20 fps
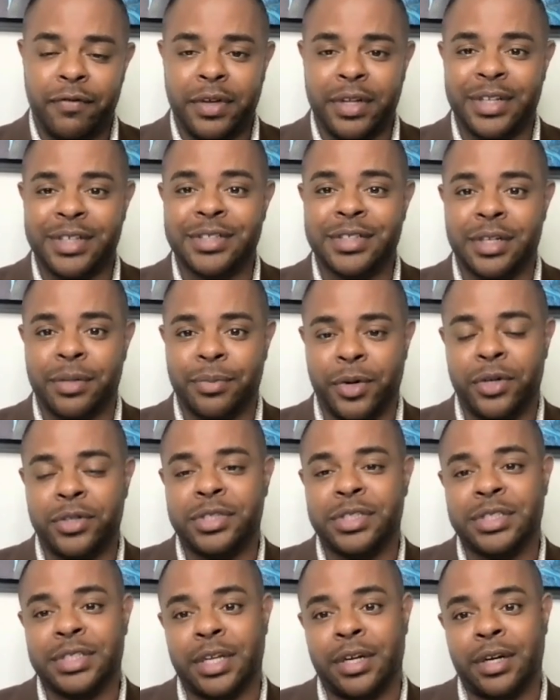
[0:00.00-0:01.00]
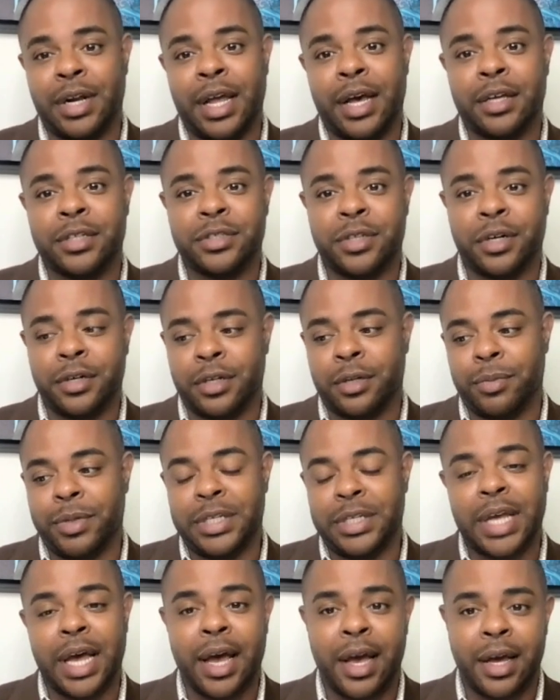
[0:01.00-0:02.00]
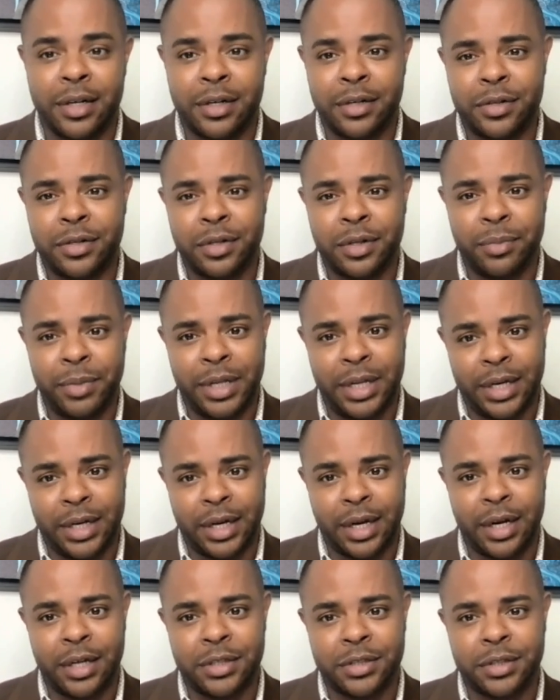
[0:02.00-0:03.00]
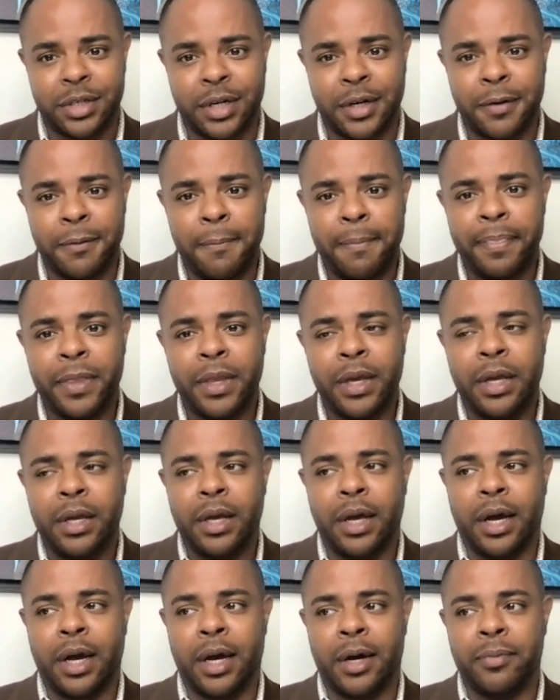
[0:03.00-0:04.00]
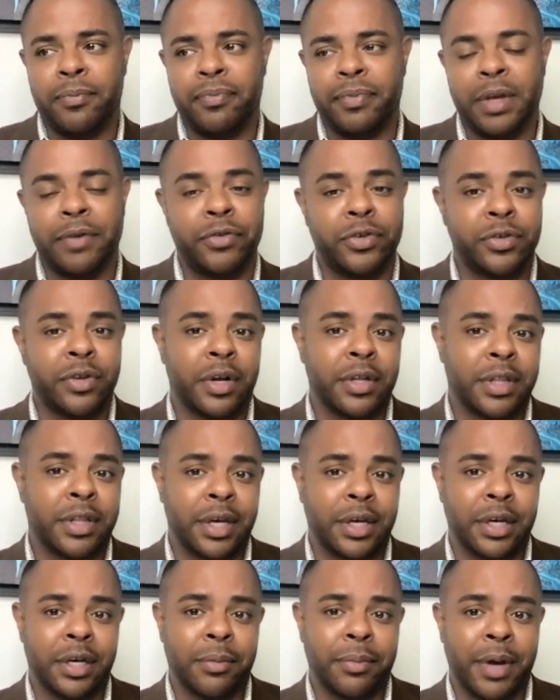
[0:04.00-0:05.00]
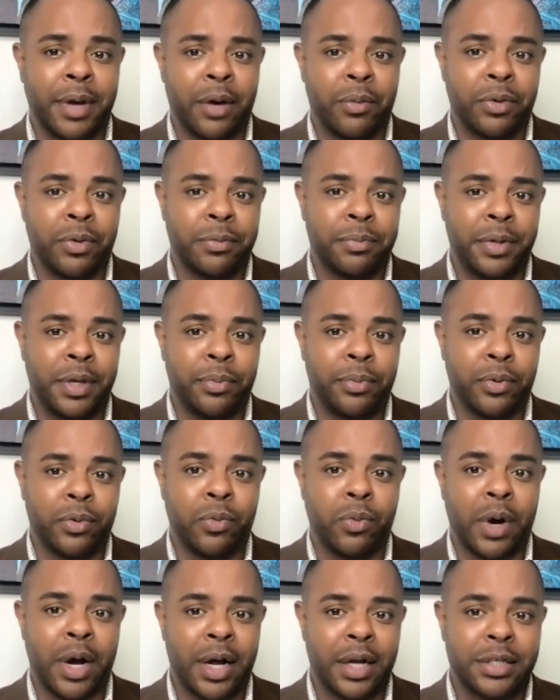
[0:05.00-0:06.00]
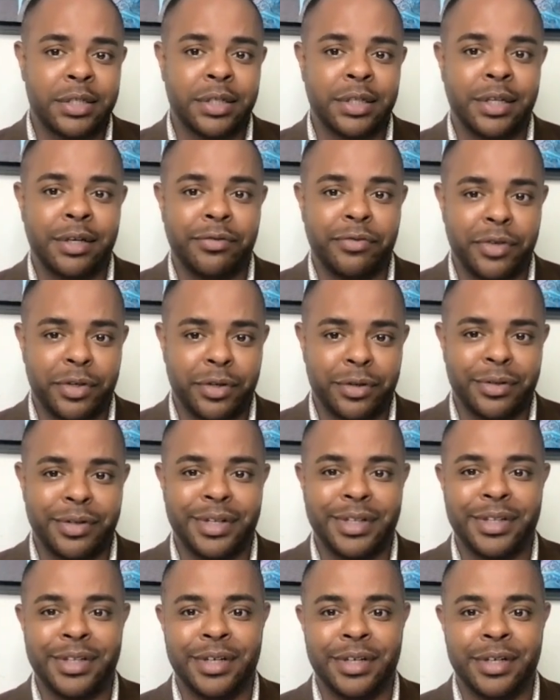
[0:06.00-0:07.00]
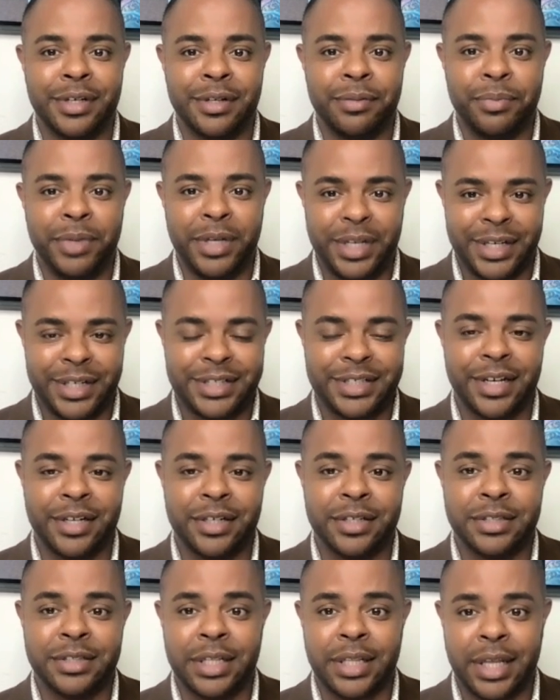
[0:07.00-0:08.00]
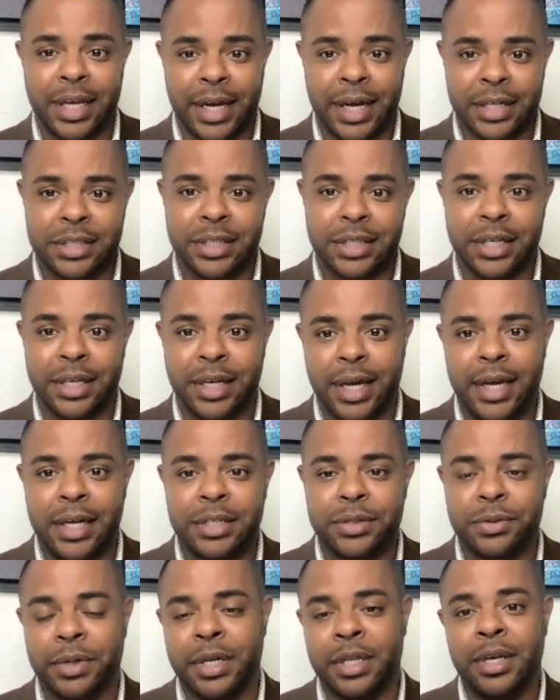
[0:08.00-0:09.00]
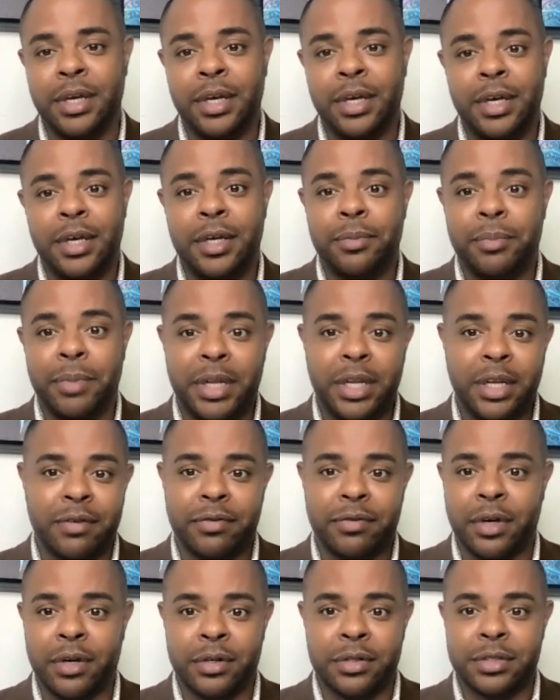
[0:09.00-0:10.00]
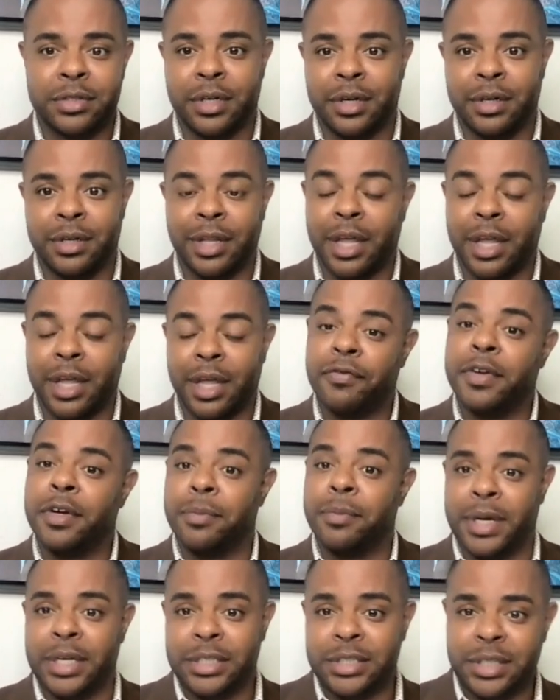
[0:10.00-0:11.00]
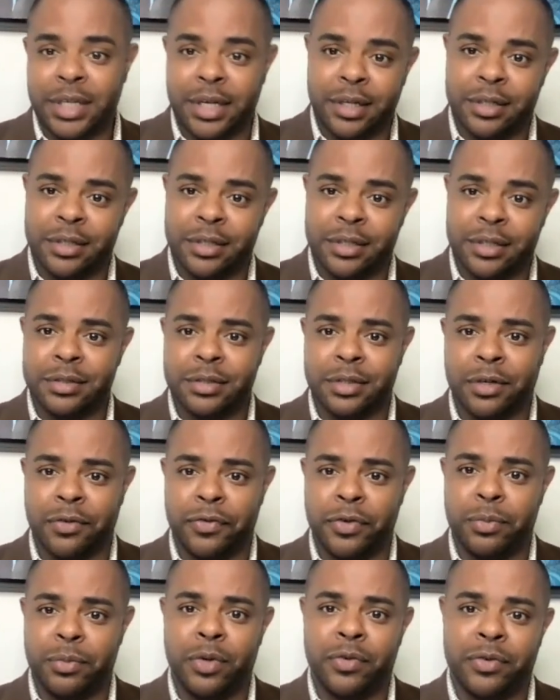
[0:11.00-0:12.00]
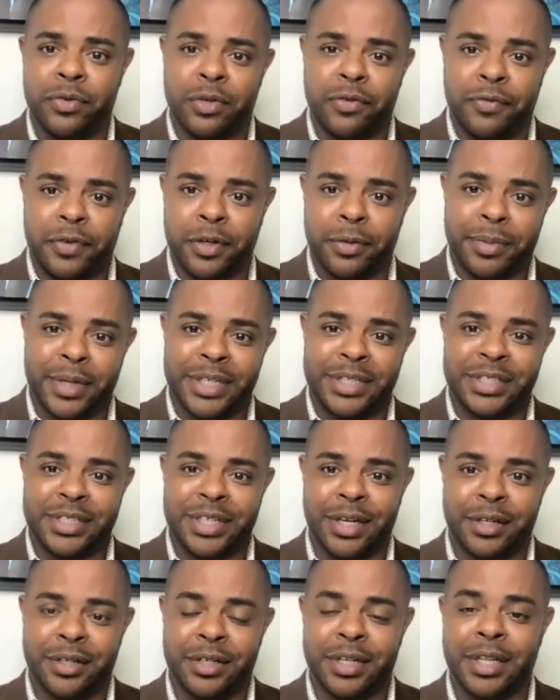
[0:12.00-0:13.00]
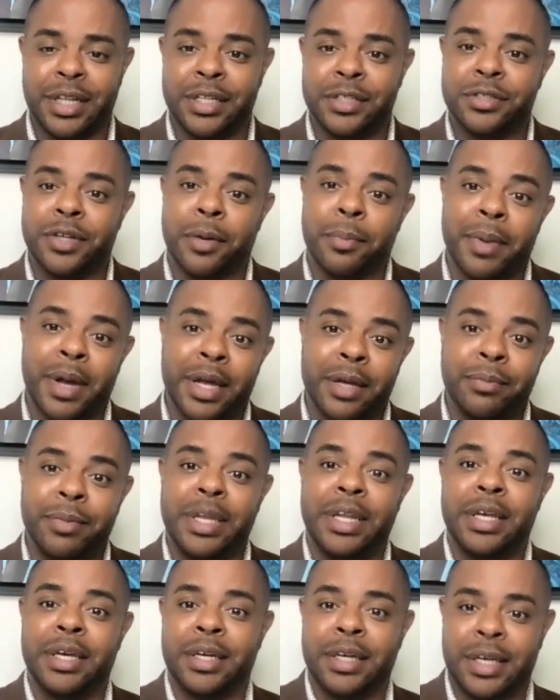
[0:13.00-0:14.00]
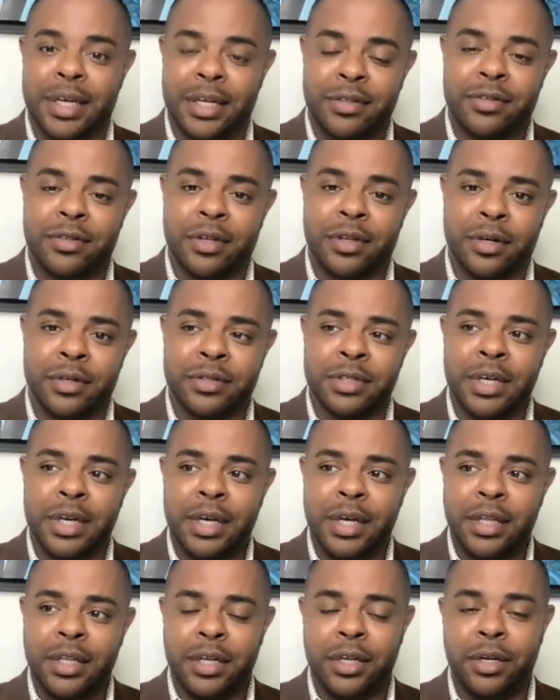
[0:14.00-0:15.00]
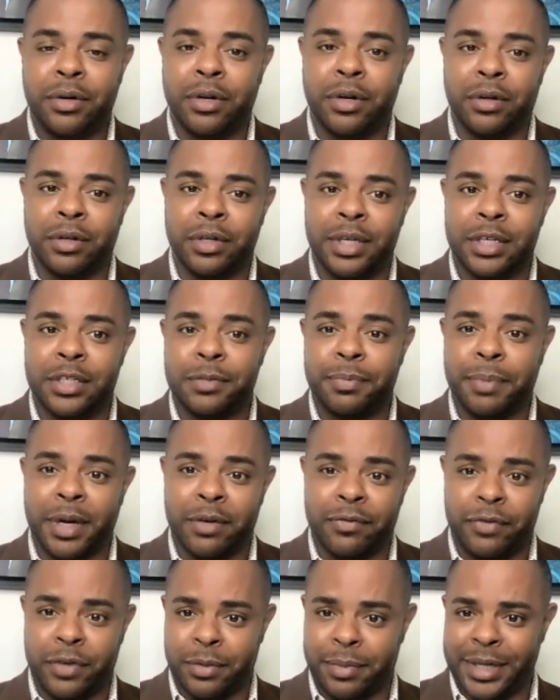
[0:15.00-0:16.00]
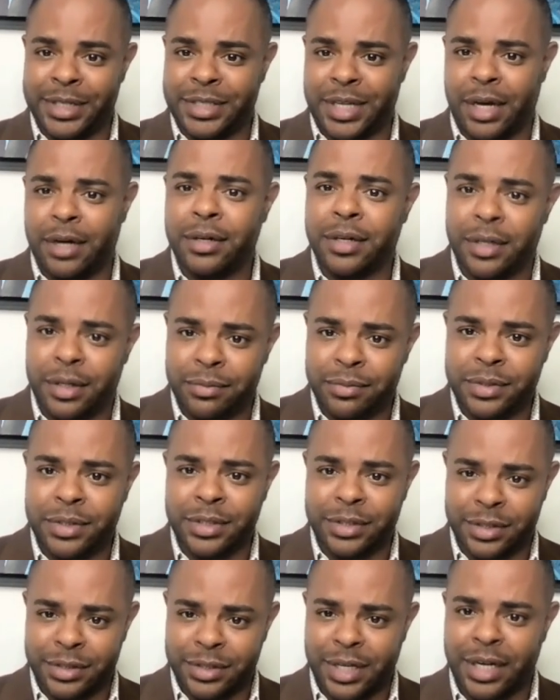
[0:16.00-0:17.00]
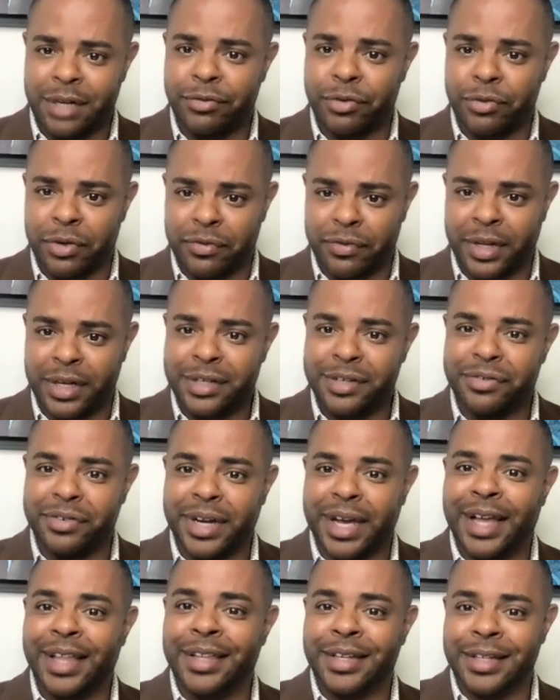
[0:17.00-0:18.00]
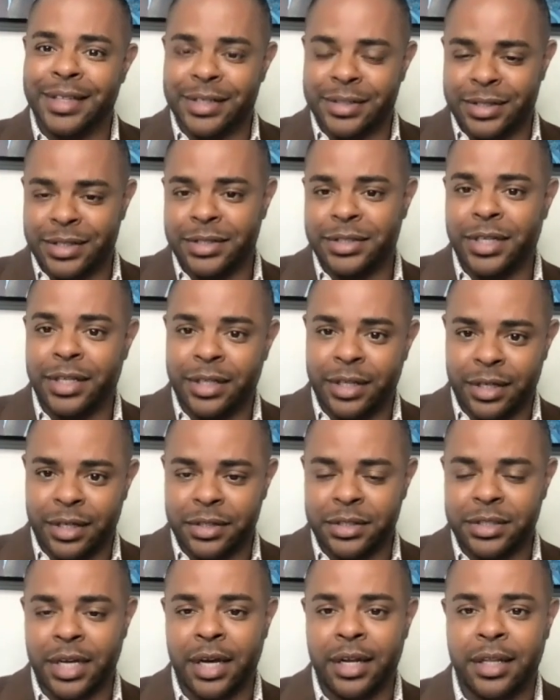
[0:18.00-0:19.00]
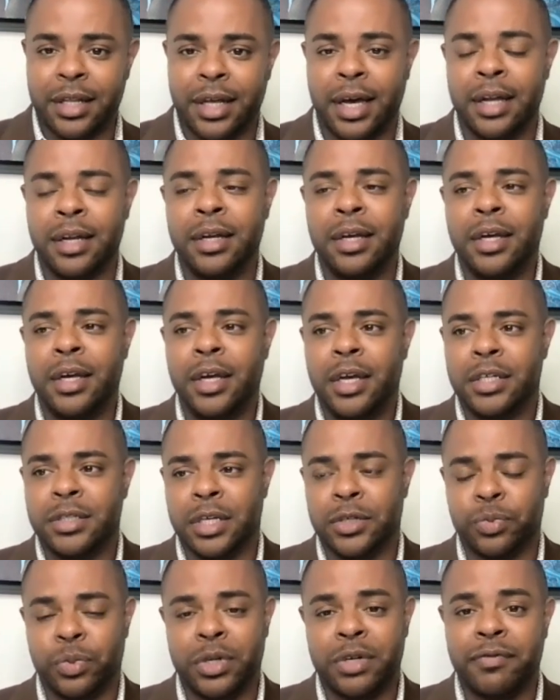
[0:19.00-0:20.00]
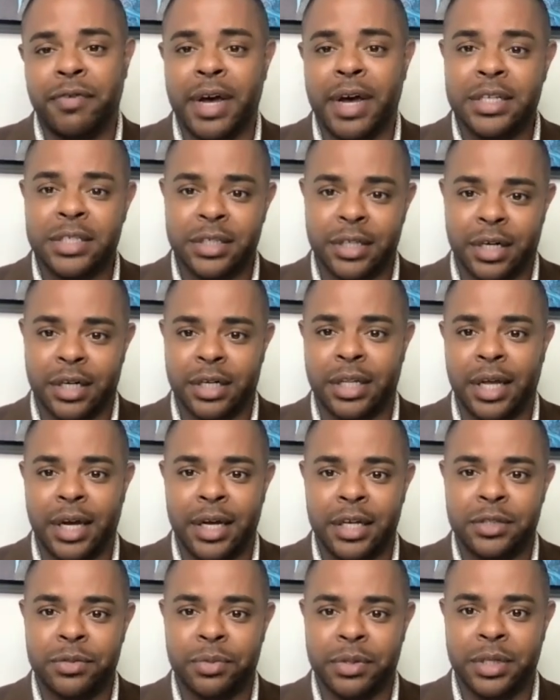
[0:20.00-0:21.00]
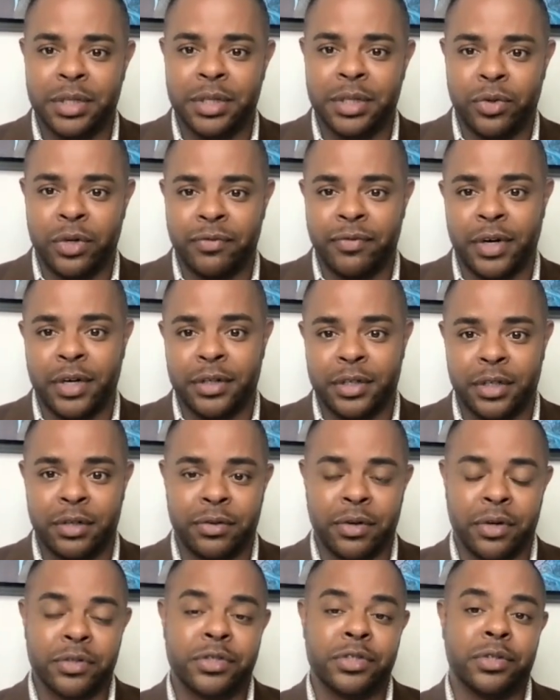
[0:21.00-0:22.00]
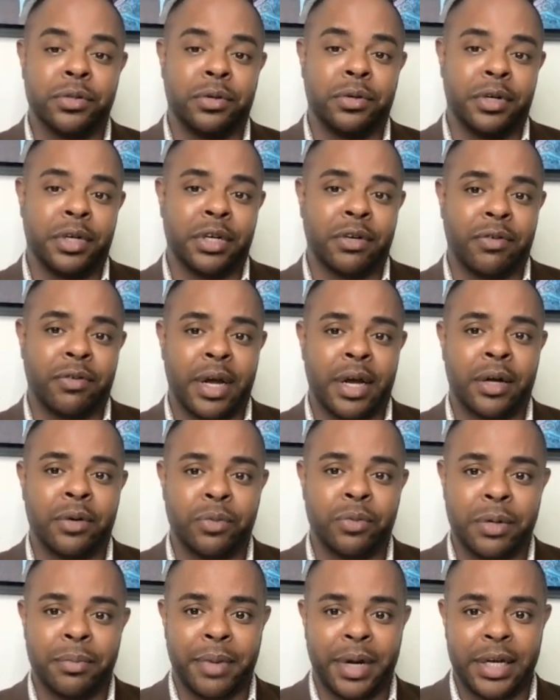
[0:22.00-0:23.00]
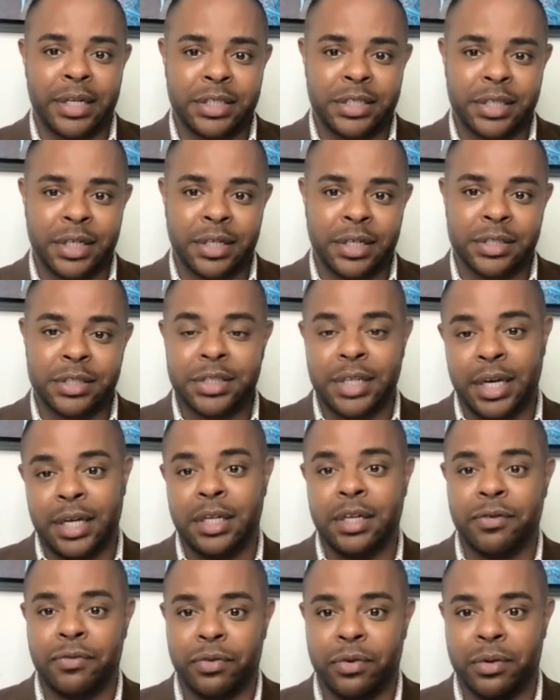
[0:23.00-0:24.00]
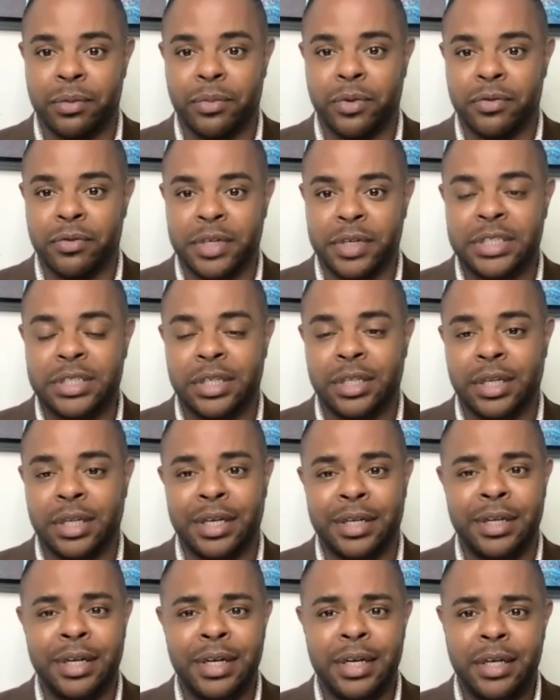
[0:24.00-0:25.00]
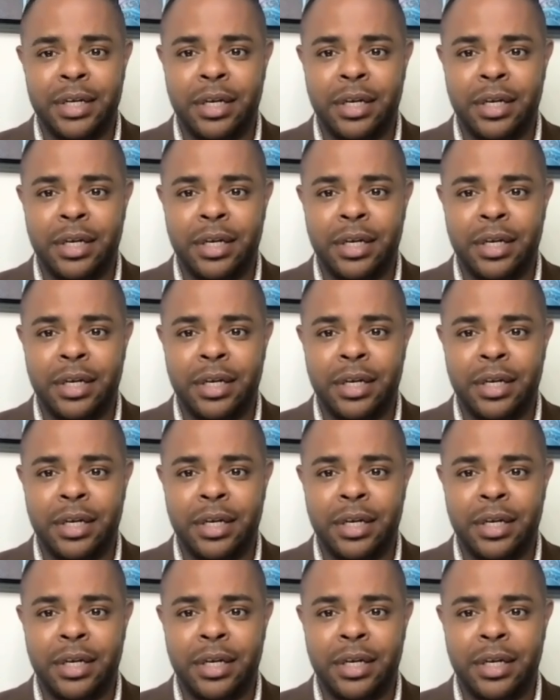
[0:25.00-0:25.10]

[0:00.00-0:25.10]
feelings and emotions that are now starting to be tied into the media construct. If you start thinking about what people watch and they view and the media channels that they actually engage with, many of those are a lot of fear-based channels. And so if you move into a fear-based channel to then start buying media against those, then you can only expect fear-based outcomes because there's kind of a reflective reality that sits on the other side of that. So as we're advising our clients within more of our good growth story around what Mindshare is standing for more recently, and